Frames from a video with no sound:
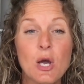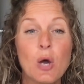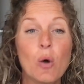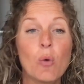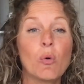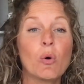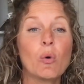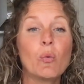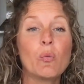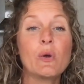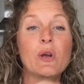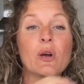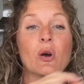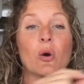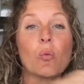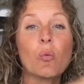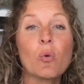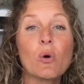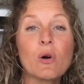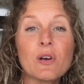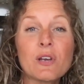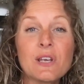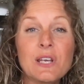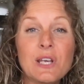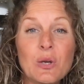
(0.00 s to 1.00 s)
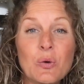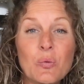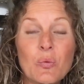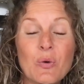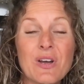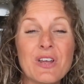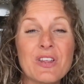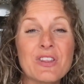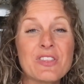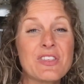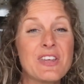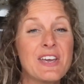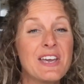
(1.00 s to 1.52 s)
what we are working
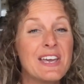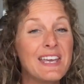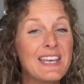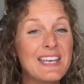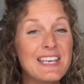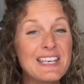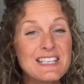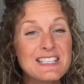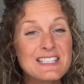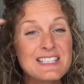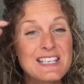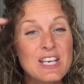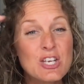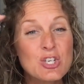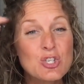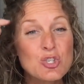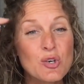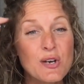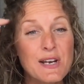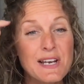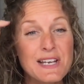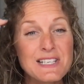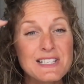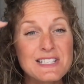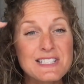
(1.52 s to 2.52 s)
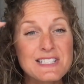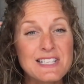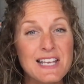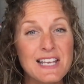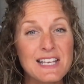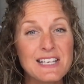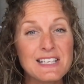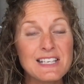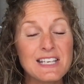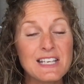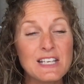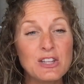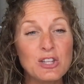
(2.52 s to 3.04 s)
with is
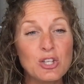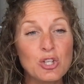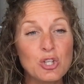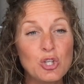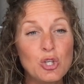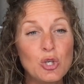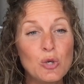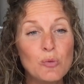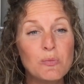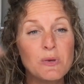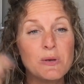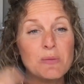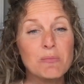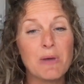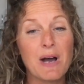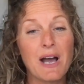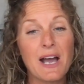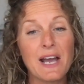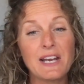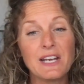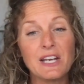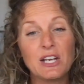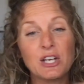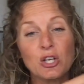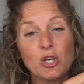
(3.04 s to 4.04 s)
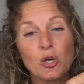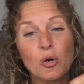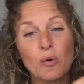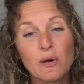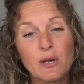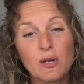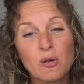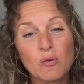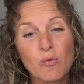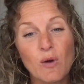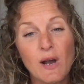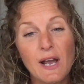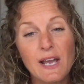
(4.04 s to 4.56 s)
transcending the human mind and
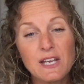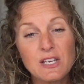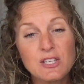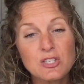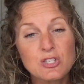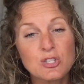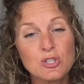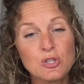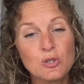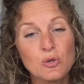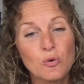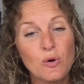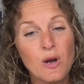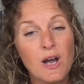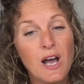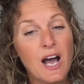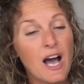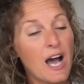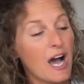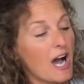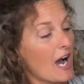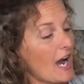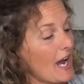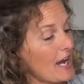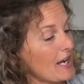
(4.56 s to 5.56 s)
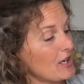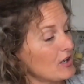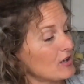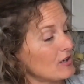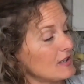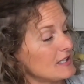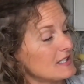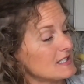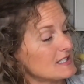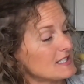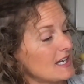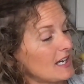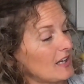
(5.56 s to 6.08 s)
going right to higher
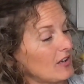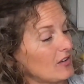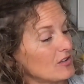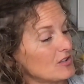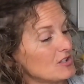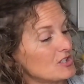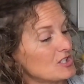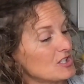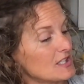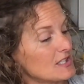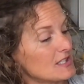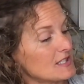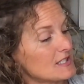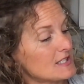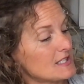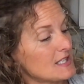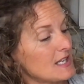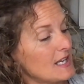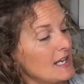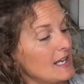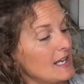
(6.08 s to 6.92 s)
intelligence